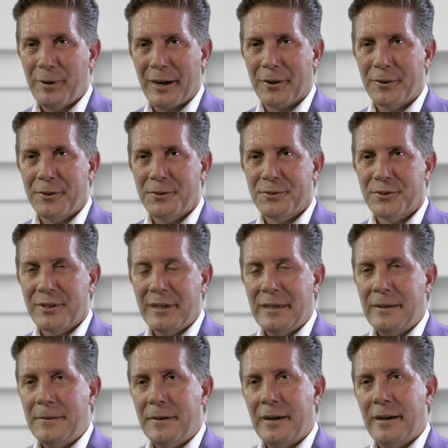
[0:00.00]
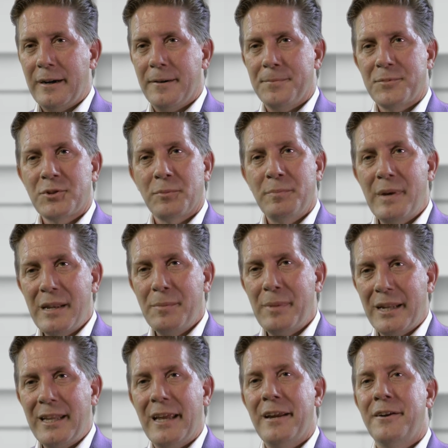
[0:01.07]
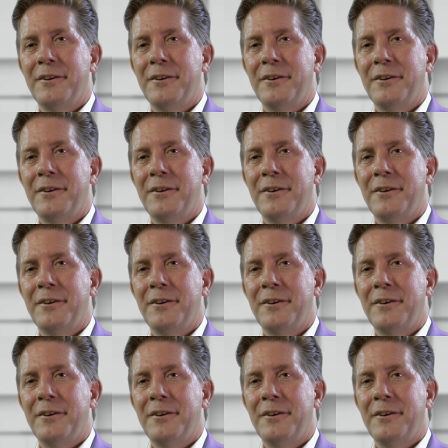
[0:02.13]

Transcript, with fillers: records. So many